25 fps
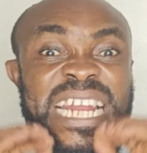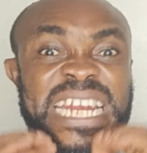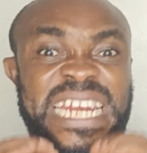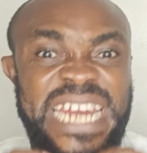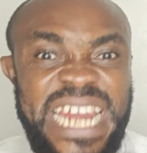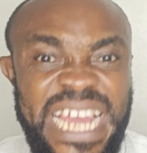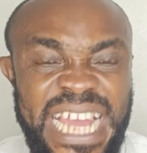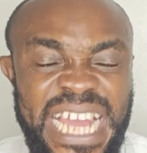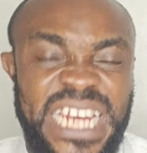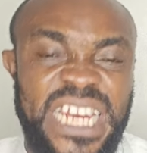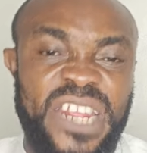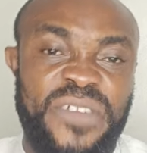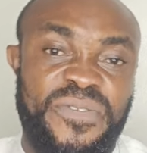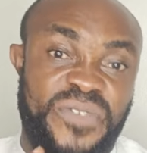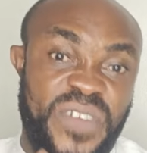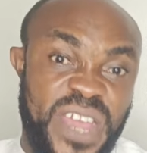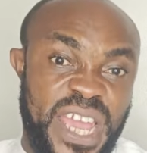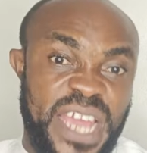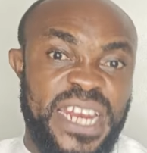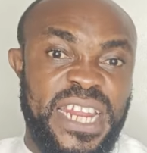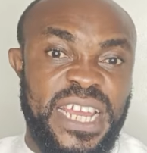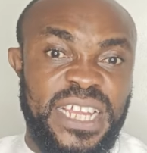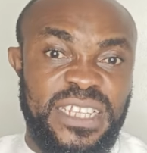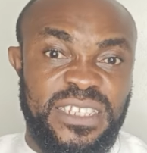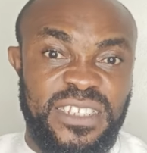and negative
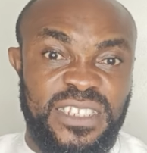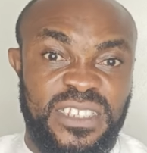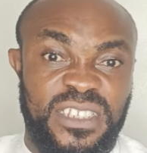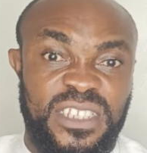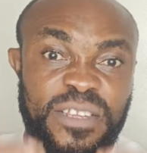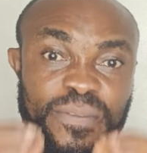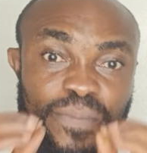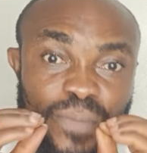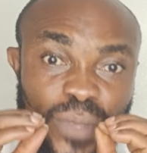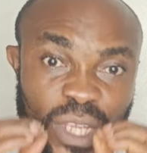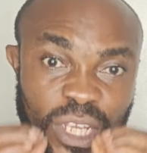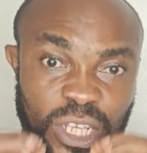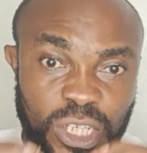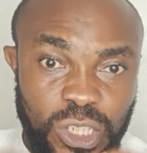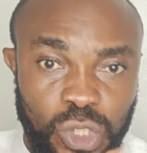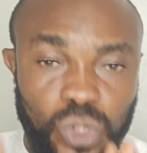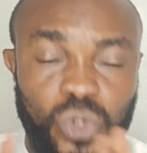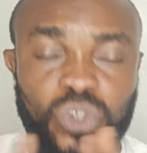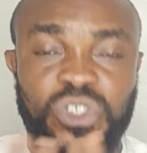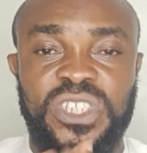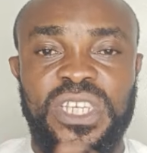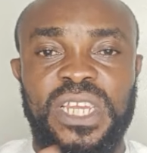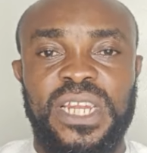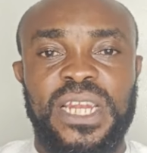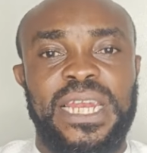energies
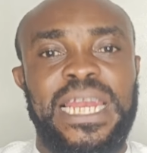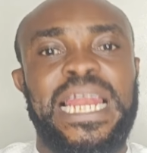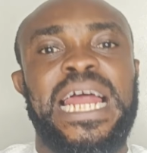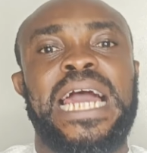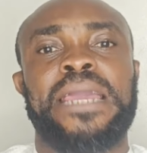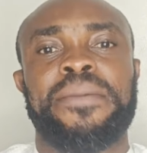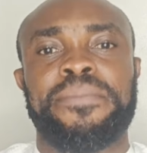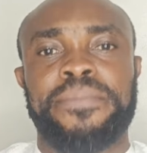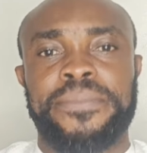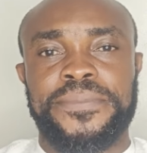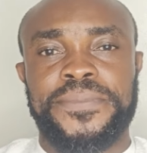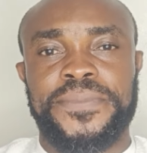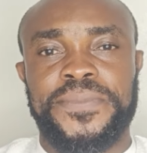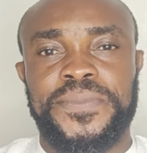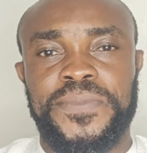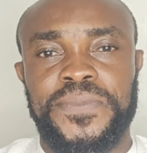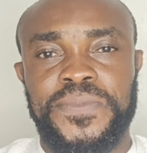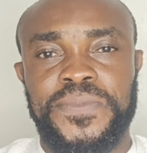using lime.